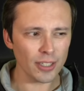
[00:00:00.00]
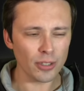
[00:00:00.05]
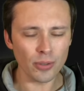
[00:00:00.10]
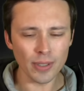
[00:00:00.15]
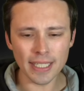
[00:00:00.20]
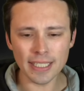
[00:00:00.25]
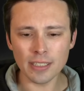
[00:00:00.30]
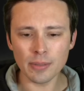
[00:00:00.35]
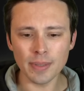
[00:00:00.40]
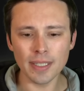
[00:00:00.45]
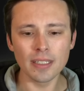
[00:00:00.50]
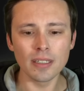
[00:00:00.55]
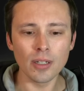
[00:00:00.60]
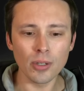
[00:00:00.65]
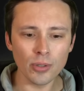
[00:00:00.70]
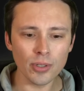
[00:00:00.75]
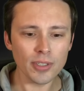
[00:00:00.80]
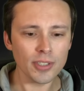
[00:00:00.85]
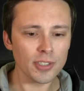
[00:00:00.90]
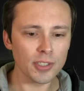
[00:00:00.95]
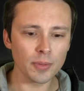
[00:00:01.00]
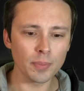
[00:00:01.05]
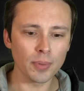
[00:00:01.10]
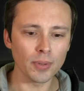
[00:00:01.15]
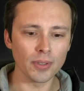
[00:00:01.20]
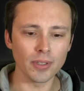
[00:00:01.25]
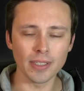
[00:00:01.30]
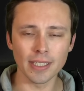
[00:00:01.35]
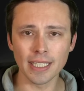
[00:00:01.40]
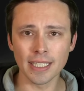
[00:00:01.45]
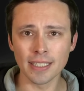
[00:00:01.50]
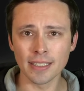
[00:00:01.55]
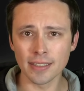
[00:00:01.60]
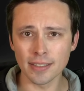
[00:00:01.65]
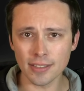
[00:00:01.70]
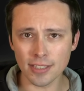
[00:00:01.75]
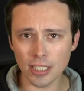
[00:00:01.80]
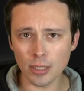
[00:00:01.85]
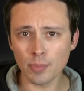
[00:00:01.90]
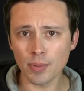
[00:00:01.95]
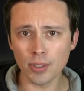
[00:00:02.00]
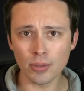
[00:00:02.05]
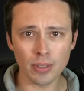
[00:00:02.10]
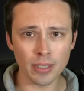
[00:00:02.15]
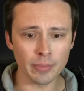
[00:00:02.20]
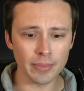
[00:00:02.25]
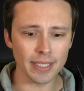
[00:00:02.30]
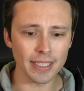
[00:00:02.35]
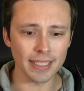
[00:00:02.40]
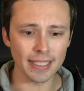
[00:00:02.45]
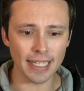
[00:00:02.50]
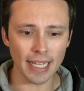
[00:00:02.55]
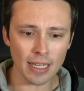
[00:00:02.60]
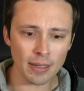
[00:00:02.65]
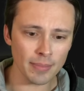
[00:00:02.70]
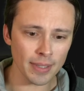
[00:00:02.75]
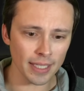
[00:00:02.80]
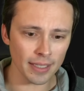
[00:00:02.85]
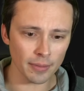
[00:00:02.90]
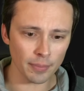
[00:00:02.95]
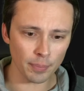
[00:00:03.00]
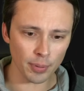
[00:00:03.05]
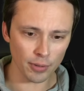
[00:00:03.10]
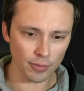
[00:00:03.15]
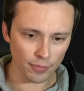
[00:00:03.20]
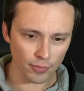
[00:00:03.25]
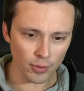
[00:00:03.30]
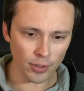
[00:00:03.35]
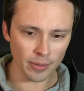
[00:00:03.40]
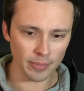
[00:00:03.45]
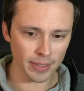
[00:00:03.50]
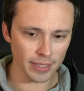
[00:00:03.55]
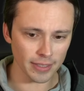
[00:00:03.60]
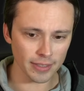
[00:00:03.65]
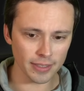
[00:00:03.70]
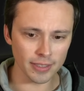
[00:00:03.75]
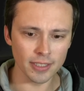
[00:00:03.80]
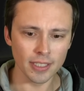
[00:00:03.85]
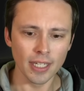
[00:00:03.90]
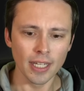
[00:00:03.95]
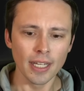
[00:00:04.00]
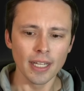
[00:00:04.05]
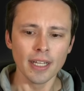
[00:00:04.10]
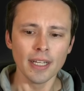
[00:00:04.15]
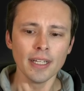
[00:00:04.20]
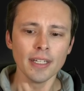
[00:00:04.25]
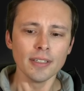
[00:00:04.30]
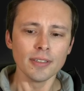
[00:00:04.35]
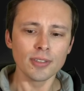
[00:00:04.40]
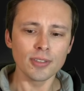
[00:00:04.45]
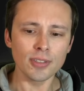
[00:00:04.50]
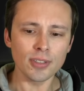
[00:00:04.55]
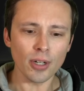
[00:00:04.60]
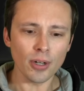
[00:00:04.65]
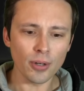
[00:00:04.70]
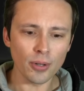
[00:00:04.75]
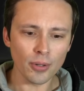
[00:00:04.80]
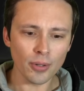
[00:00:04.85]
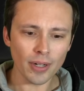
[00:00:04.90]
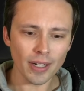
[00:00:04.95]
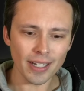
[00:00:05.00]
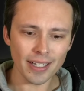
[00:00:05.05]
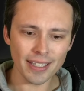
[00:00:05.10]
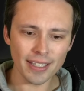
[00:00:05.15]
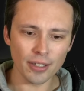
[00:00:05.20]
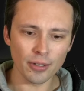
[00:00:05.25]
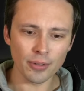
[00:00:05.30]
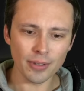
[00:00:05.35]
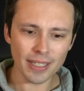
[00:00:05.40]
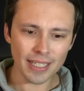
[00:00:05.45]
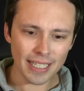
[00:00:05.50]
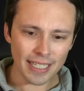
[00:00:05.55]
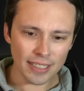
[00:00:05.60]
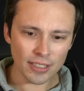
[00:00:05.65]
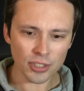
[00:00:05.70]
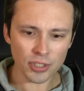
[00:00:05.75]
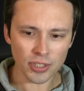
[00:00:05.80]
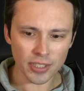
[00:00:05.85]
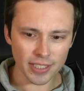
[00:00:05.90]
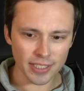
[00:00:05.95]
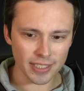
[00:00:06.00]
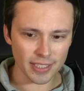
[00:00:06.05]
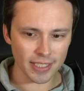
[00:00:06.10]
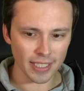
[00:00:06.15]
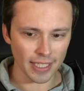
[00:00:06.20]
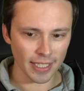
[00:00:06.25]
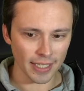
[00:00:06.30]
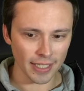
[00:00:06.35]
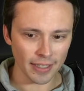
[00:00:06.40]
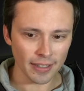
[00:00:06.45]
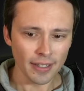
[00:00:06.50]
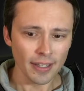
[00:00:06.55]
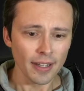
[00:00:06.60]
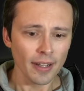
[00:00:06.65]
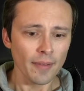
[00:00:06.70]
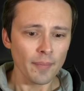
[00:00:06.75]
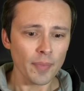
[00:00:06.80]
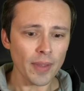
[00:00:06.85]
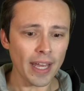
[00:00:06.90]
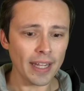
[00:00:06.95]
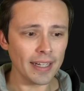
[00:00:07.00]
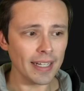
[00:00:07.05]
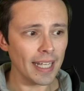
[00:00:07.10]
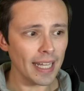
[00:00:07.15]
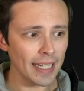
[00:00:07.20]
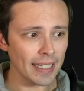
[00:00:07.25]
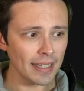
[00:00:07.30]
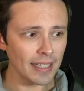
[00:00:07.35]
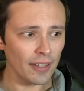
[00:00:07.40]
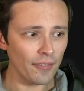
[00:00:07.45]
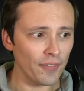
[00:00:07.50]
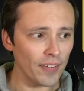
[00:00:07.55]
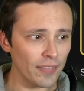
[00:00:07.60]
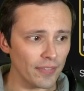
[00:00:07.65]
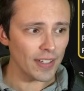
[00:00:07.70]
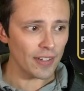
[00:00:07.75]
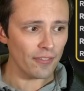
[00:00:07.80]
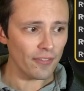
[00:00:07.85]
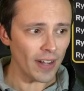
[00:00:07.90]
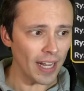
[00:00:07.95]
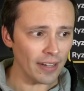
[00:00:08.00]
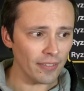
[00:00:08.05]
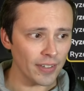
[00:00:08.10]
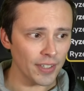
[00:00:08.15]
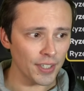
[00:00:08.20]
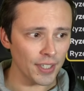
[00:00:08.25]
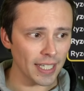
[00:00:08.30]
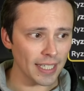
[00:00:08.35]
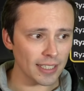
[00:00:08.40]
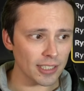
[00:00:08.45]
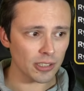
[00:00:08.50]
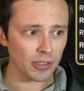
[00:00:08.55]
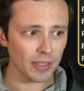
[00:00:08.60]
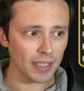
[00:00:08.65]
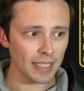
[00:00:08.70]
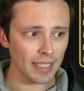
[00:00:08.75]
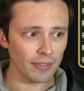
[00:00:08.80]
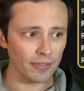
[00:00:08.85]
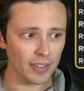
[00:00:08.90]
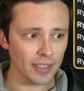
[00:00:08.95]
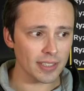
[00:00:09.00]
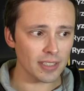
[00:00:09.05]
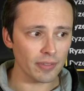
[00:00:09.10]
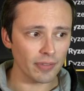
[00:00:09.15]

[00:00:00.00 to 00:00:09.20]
going to be noticeable in CPU limited gaming performance. So, you know, interesting. And again, the 5500X3D versus the